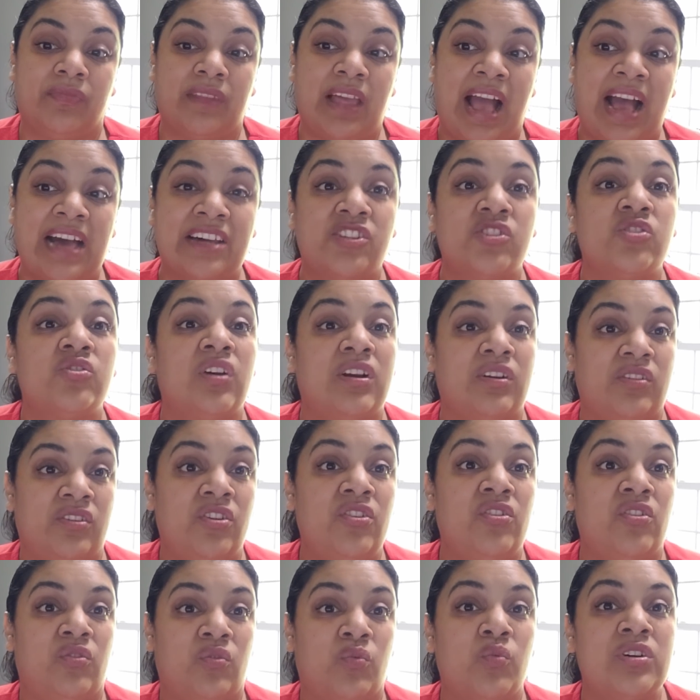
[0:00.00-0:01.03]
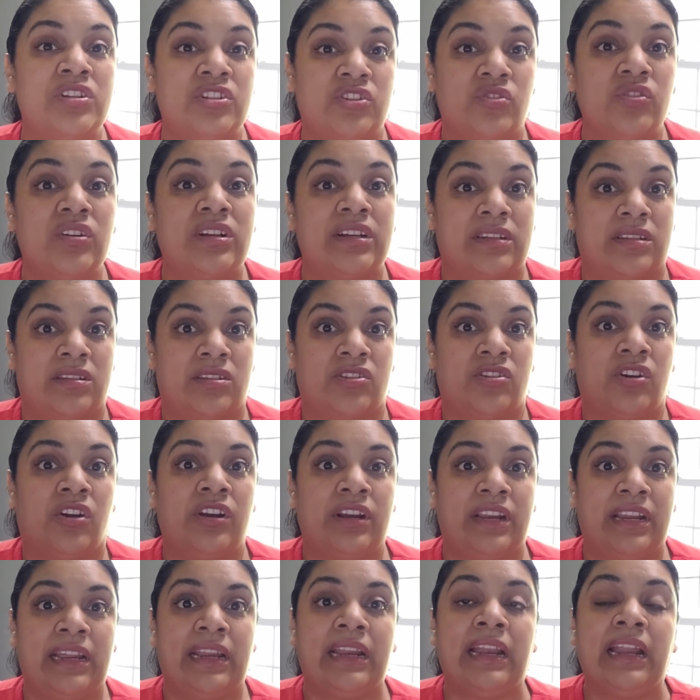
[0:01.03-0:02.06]
once you get
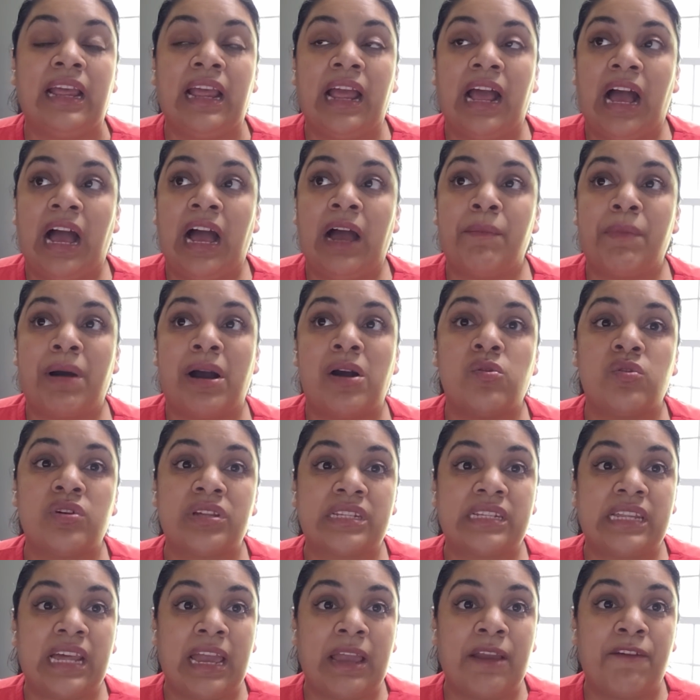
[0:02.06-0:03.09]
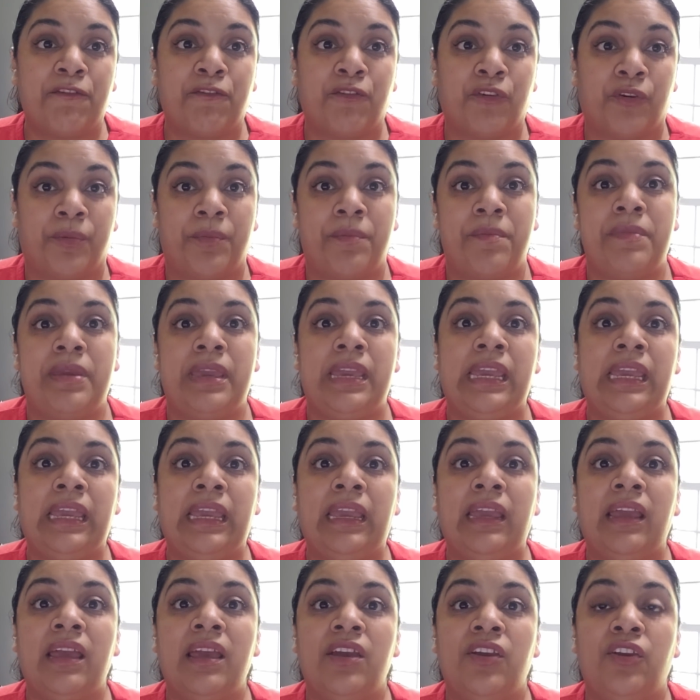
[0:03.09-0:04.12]
started. I would say for
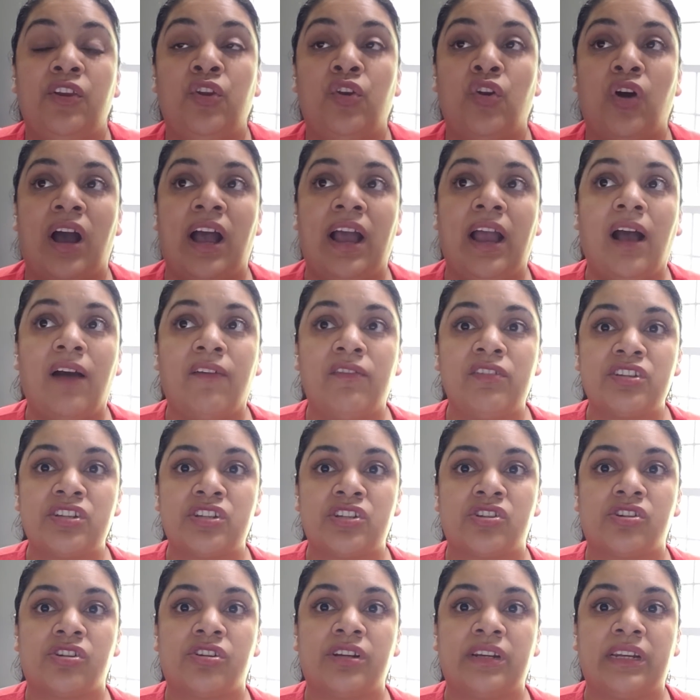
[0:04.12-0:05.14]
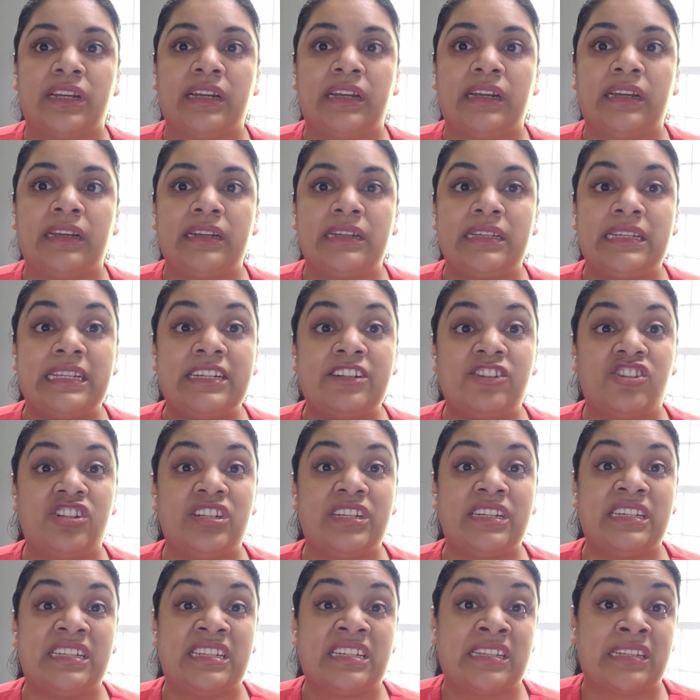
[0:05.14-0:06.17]
me, I have a certain
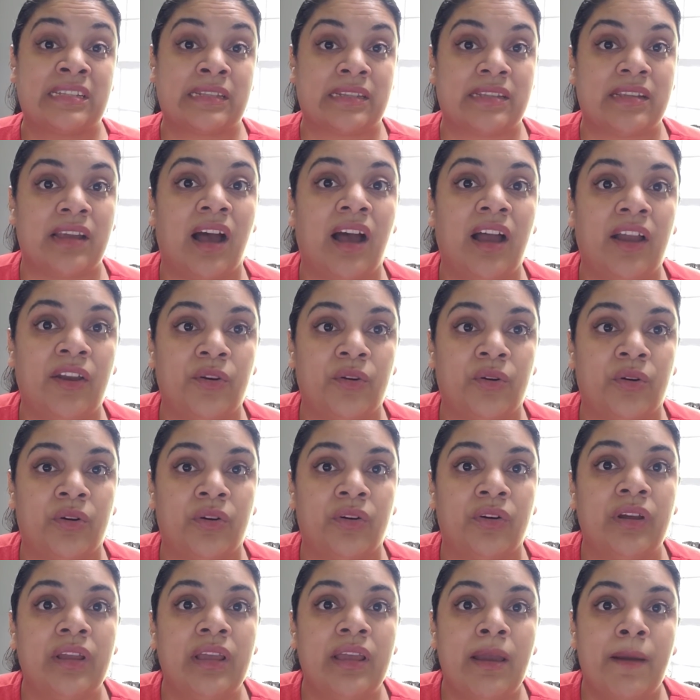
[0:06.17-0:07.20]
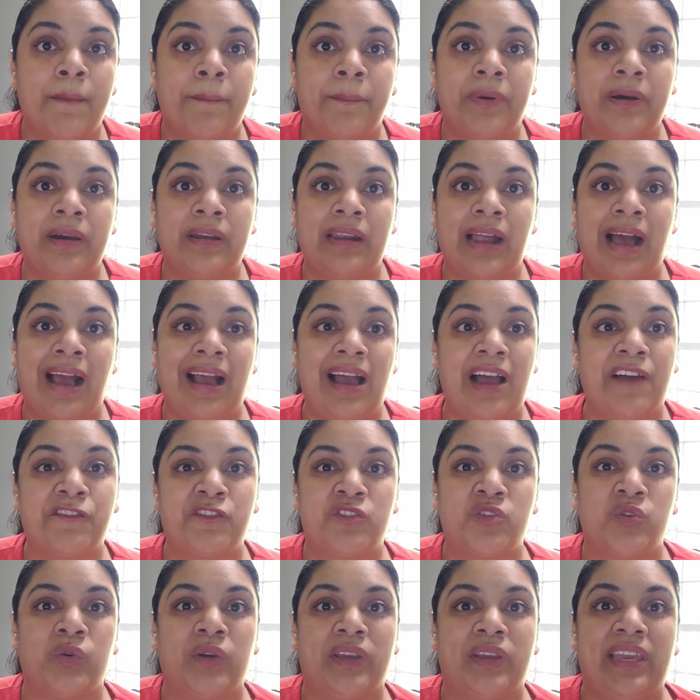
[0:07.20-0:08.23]
teaching style, but I have
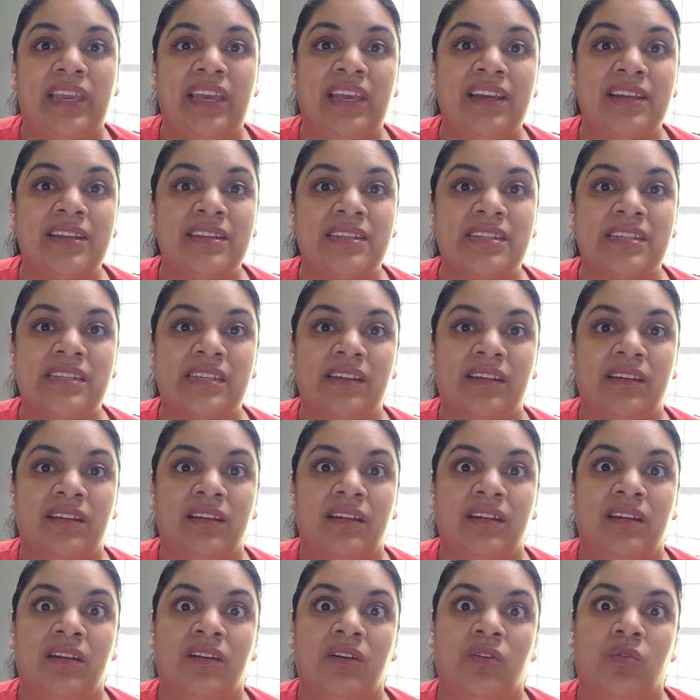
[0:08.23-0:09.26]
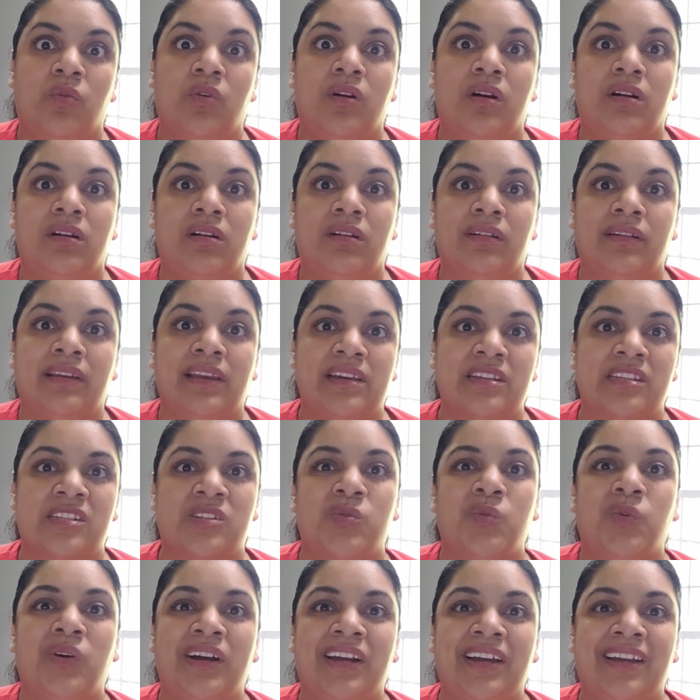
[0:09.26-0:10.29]
2 kids. Well, guess
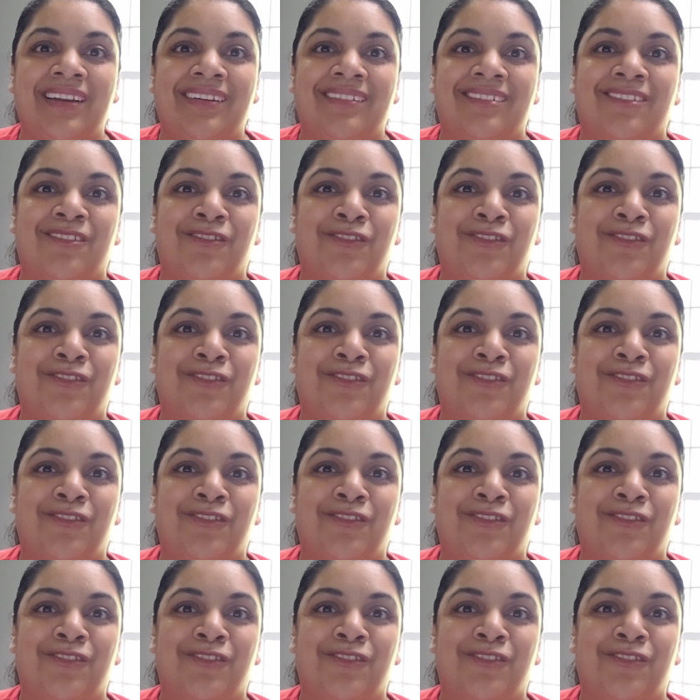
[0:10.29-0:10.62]
what?